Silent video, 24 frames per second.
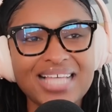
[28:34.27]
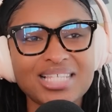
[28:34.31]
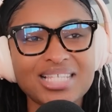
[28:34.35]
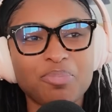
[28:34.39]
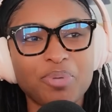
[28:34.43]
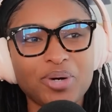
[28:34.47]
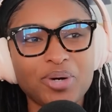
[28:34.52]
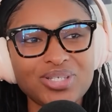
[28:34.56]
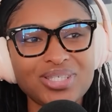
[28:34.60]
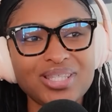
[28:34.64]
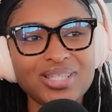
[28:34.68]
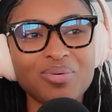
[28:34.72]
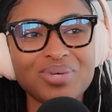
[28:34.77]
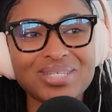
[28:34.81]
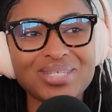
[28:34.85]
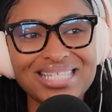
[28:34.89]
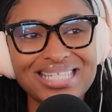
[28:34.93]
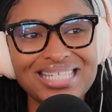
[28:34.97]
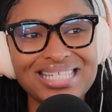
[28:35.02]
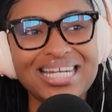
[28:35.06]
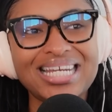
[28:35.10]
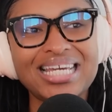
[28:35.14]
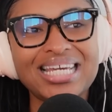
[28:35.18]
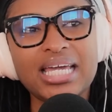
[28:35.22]
As a person that was
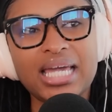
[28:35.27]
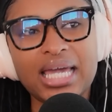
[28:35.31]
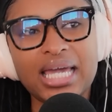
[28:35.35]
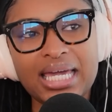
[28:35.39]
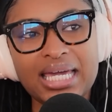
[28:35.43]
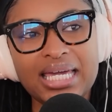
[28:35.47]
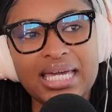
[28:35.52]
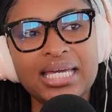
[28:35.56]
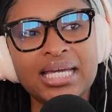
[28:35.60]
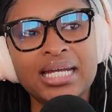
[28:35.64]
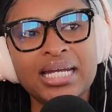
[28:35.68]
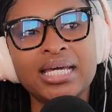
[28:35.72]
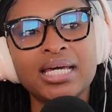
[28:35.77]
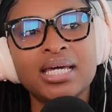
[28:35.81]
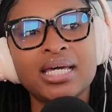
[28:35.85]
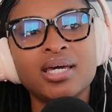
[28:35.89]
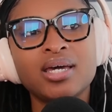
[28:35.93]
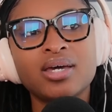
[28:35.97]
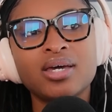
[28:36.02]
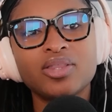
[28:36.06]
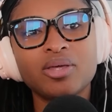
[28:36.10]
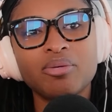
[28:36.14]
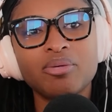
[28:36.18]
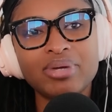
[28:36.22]
sitting in
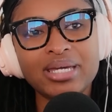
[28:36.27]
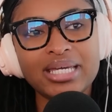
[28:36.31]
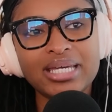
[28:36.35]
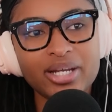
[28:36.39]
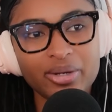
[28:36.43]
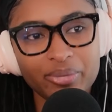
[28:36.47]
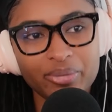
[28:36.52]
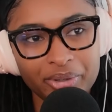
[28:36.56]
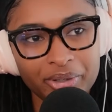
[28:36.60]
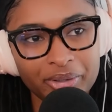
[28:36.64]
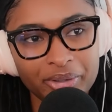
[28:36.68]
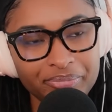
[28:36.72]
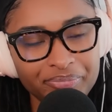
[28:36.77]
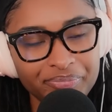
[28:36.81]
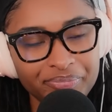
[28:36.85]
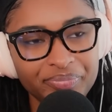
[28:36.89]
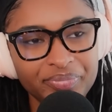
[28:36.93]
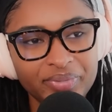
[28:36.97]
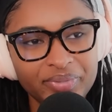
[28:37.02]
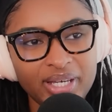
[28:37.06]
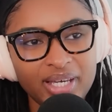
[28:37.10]
the media room